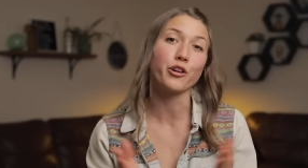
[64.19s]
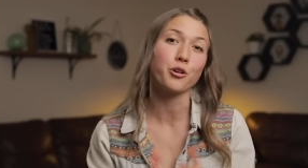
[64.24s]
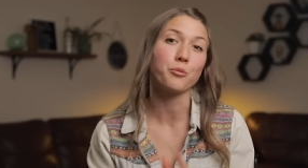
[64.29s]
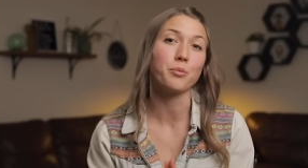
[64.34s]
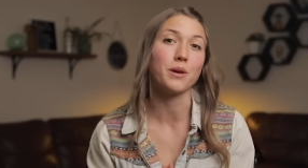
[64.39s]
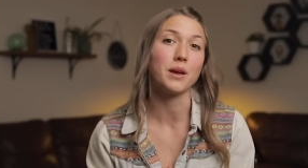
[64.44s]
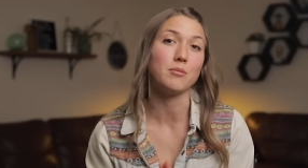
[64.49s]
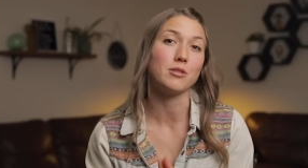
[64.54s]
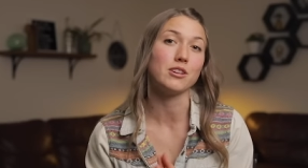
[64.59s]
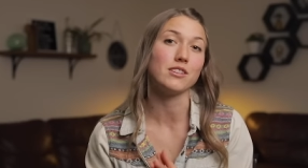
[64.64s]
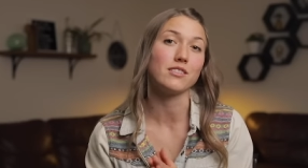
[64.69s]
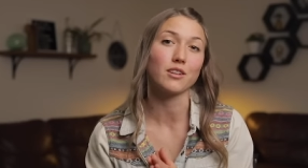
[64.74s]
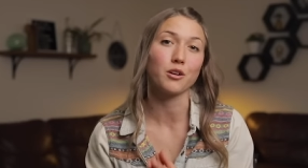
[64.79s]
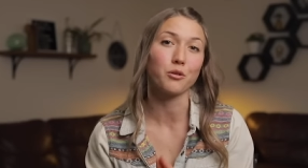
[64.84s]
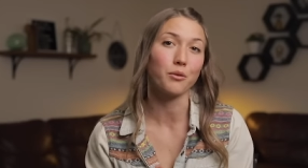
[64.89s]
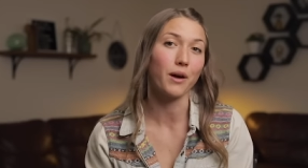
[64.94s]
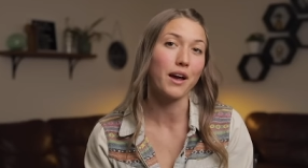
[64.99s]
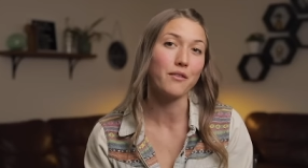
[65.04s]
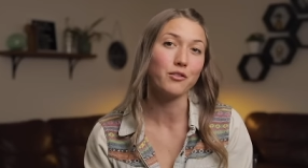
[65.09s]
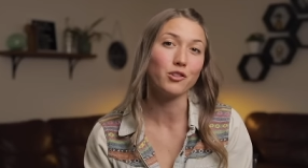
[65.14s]
your baby's
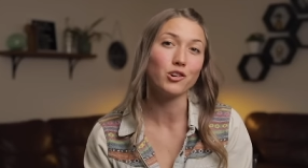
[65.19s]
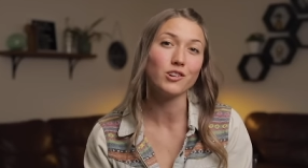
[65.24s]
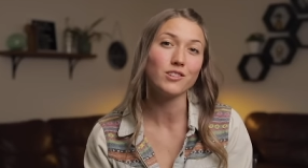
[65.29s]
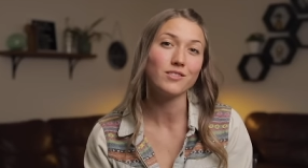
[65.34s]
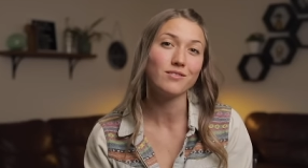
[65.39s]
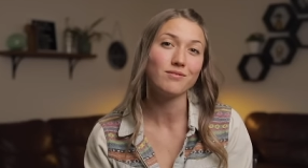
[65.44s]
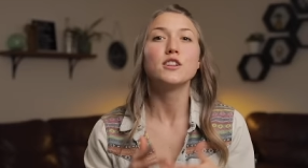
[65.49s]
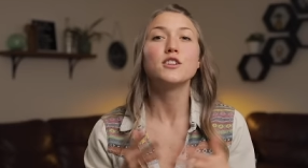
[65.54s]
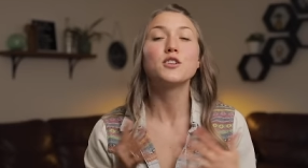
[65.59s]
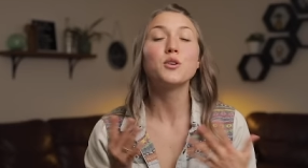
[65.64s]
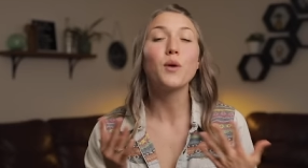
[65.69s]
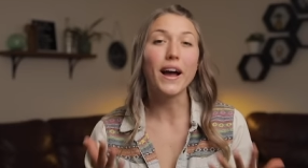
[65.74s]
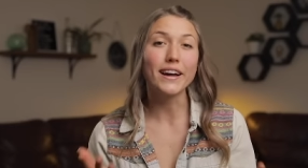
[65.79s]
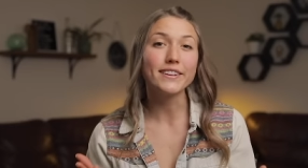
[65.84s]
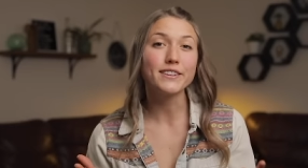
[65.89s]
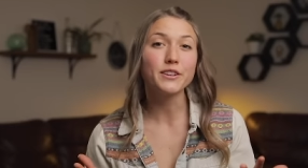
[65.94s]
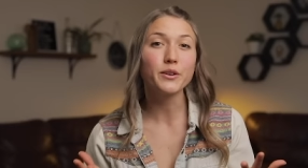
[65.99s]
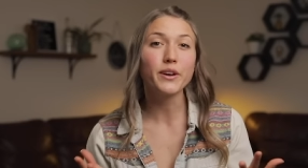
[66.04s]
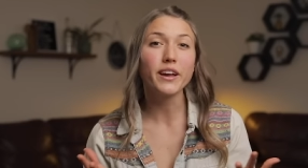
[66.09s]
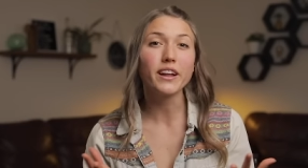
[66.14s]
arrival. So,
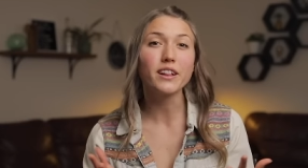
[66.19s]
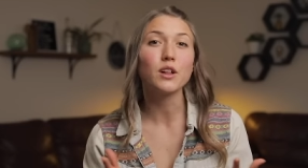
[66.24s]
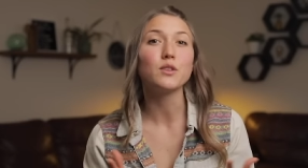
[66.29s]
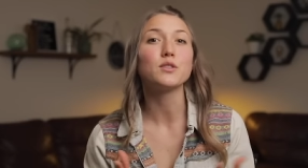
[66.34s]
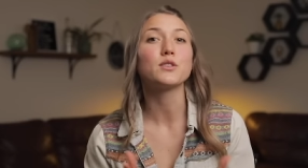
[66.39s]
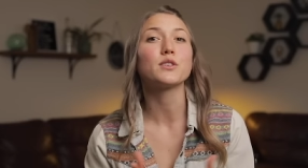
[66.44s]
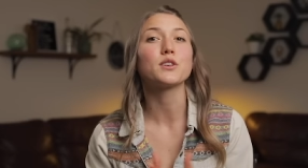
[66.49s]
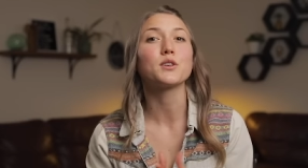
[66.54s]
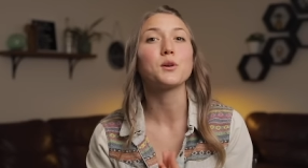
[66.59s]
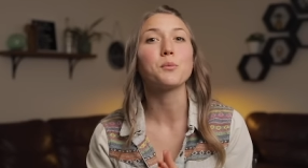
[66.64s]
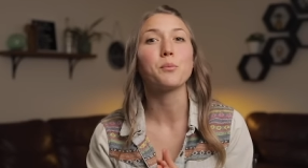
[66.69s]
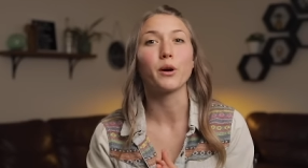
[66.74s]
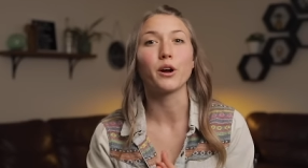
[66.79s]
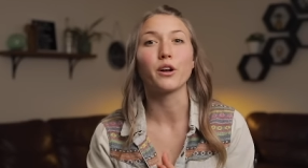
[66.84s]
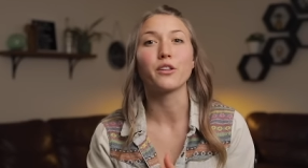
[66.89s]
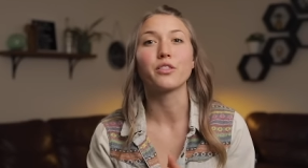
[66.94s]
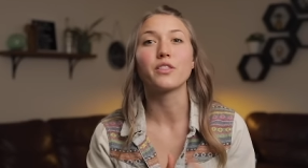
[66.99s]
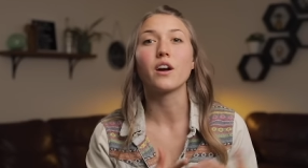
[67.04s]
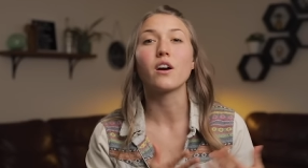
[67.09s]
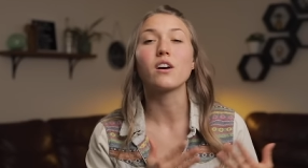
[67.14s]
as you get closer to
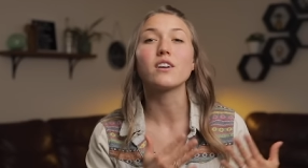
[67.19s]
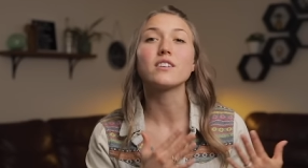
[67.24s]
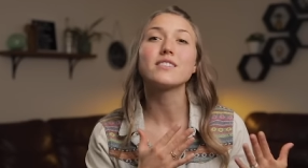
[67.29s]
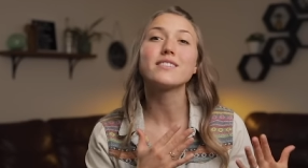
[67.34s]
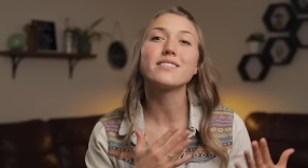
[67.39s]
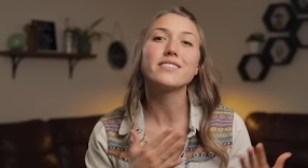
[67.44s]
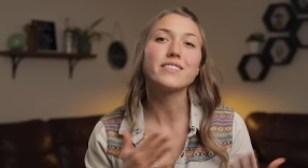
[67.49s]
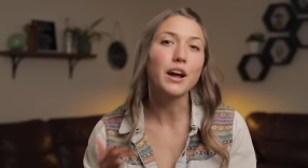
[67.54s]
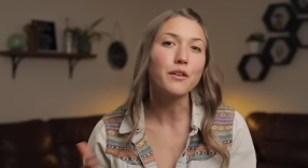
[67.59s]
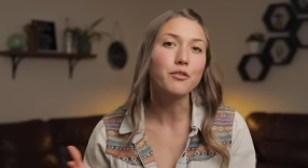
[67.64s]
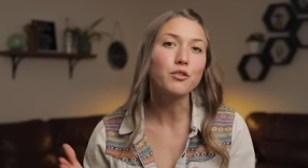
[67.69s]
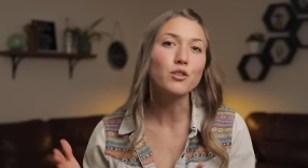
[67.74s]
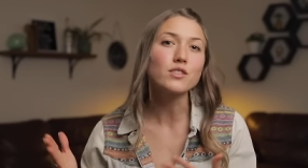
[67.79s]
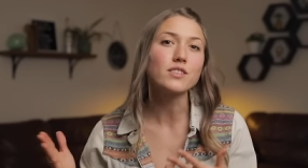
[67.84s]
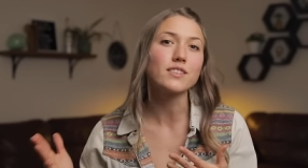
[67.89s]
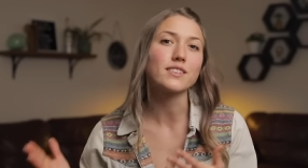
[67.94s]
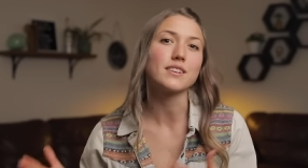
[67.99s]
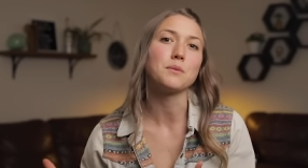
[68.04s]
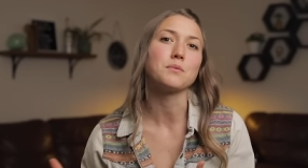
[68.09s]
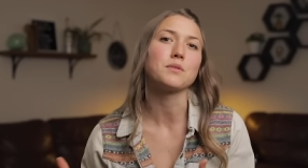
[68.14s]
birth, there are several
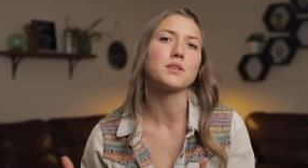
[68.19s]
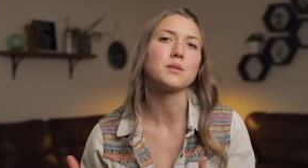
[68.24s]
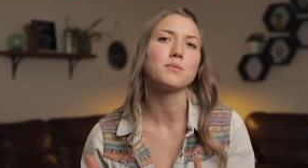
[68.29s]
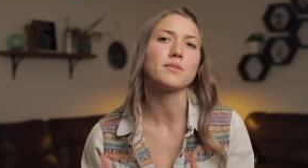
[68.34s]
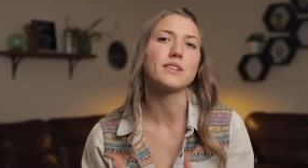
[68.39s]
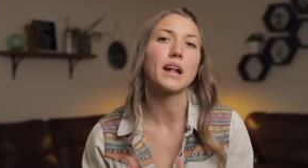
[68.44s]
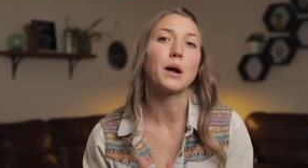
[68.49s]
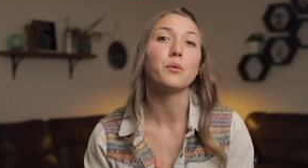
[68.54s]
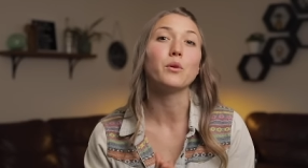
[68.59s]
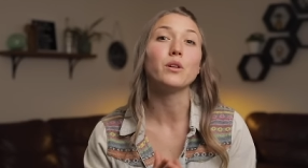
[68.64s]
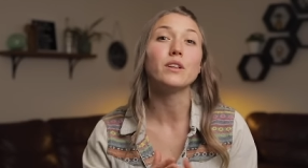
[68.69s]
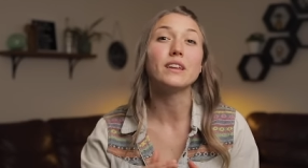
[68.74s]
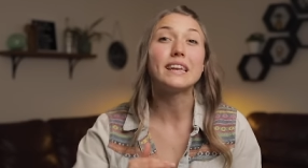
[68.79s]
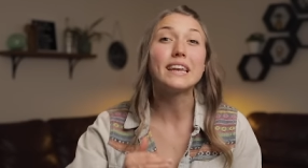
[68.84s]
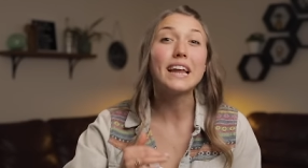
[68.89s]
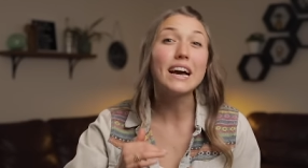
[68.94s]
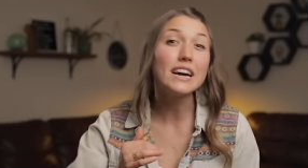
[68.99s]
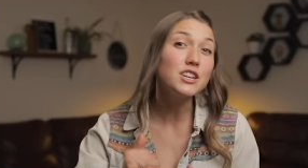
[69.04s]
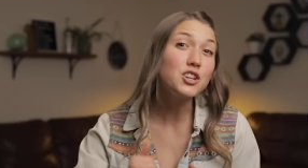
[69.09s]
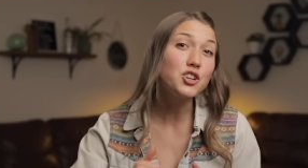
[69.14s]
symptoms that will
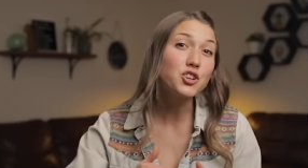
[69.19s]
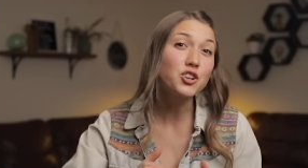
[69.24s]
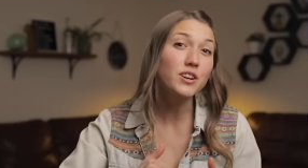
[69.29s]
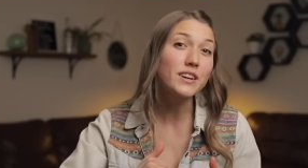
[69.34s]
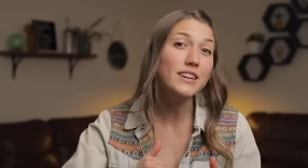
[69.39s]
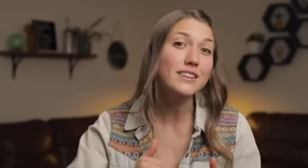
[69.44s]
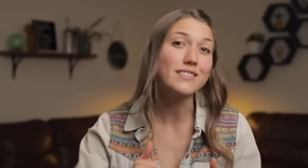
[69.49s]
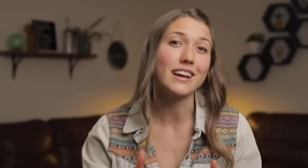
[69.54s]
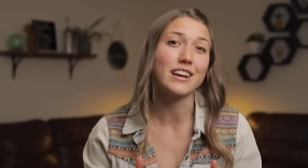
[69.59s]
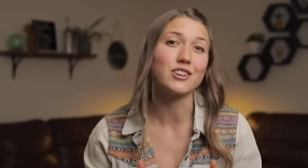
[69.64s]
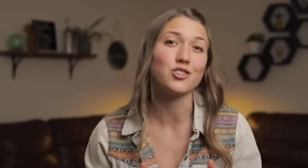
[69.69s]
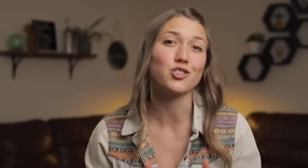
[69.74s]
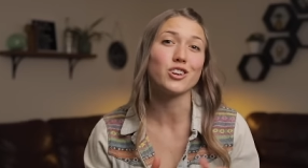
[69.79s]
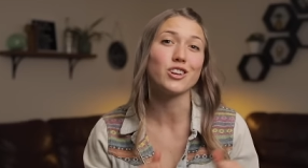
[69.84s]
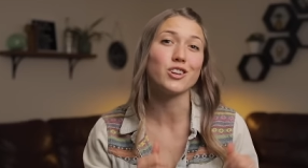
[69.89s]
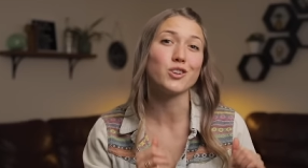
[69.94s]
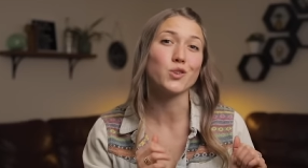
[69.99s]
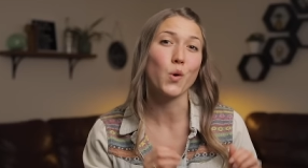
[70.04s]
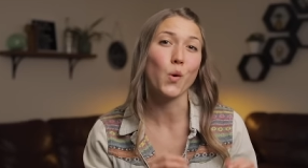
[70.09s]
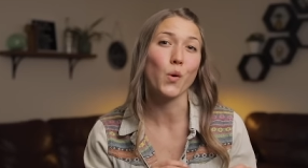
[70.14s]
nudge your
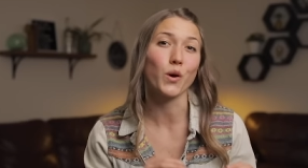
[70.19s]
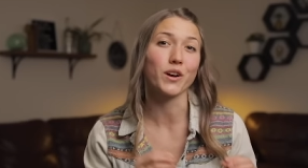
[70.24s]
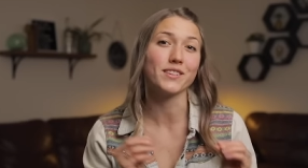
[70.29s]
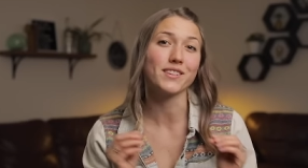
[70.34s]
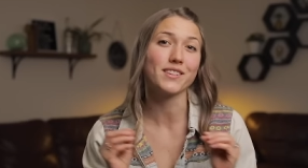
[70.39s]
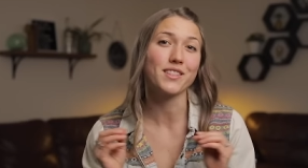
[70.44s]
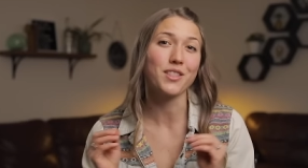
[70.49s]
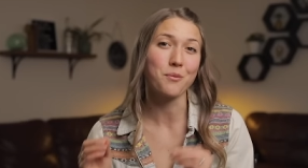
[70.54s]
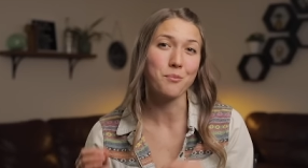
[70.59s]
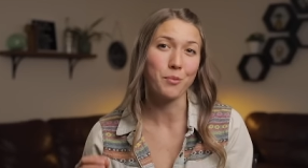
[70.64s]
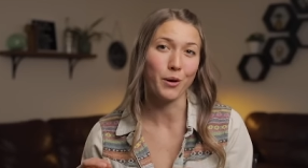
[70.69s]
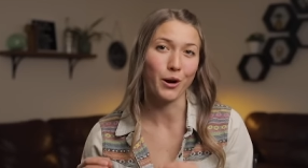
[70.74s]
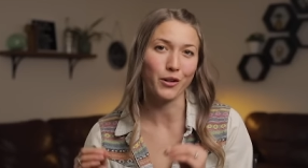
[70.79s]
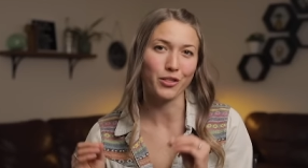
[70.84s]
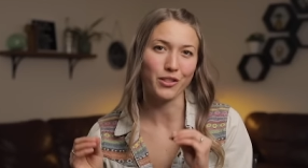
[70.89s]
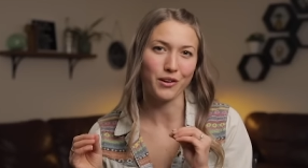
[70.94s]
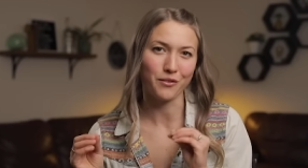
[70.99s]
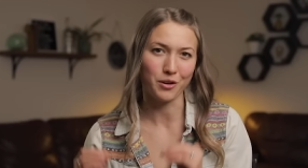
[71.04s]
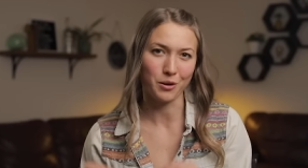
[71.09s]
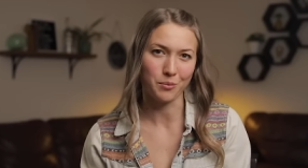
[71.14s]
attention towards the
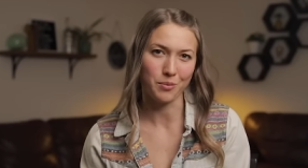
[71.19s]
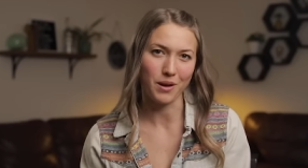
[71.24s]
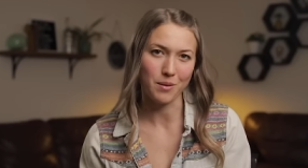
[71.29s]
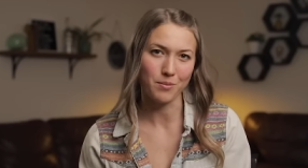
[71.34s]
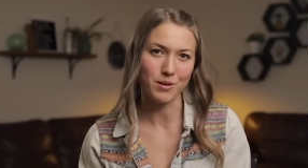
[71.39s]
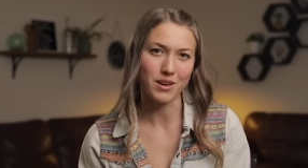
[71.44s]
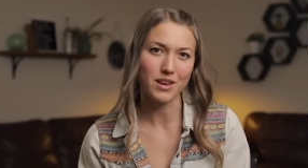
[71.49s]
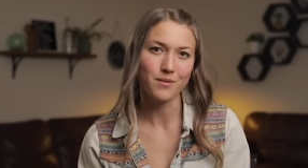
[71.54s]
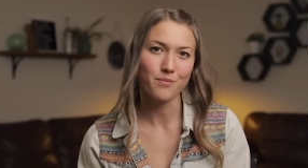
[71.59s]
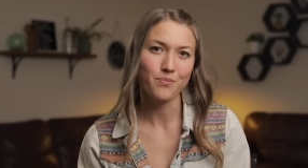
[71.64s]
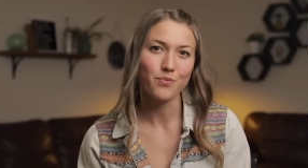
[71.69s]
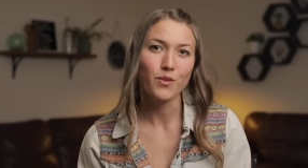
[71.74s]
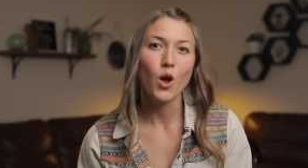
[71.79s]
birth of your baby.